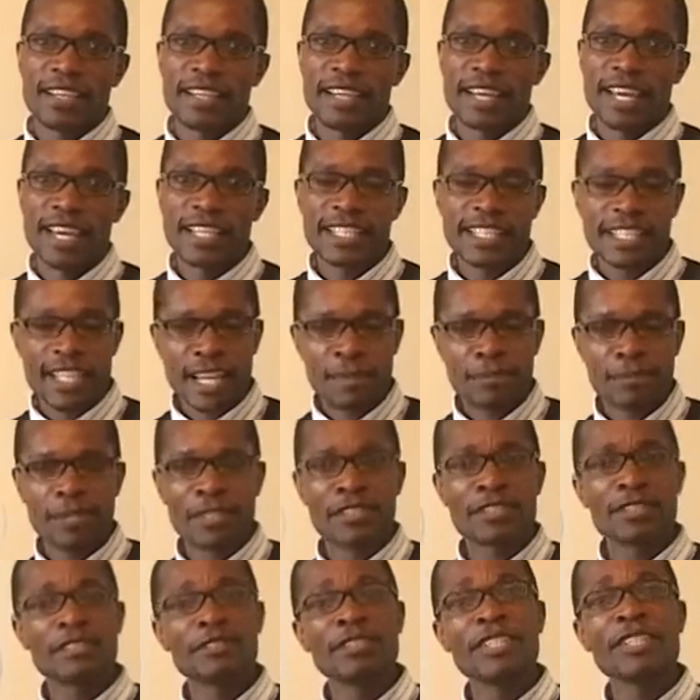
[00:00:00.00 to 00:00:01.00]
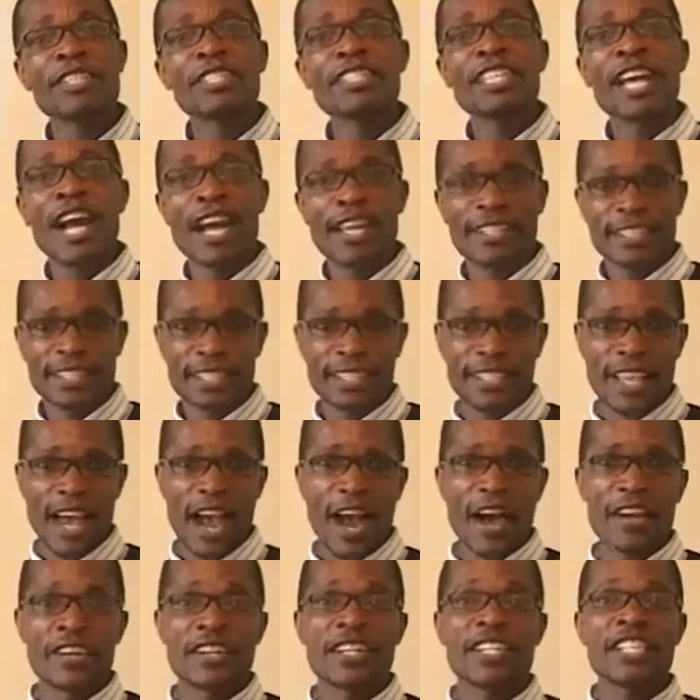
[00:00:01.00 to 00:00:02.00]
Examples of these gases
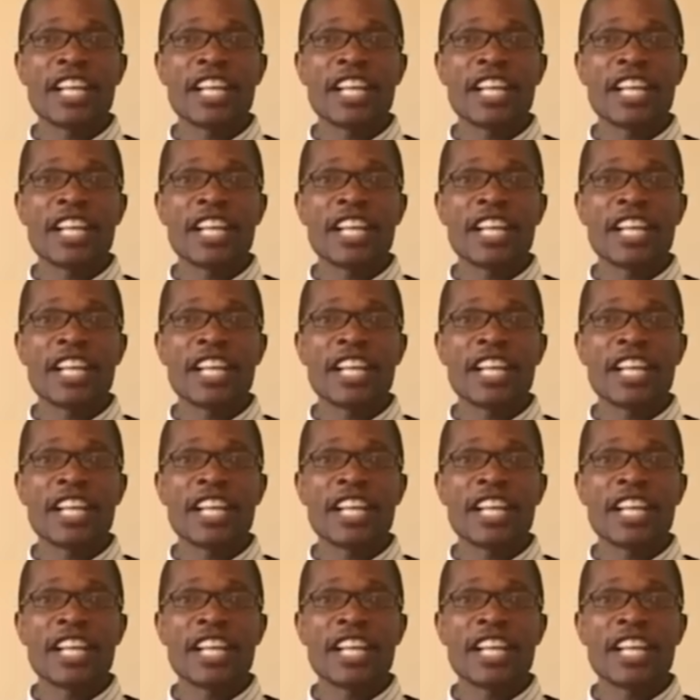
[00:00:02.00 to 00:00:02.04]
are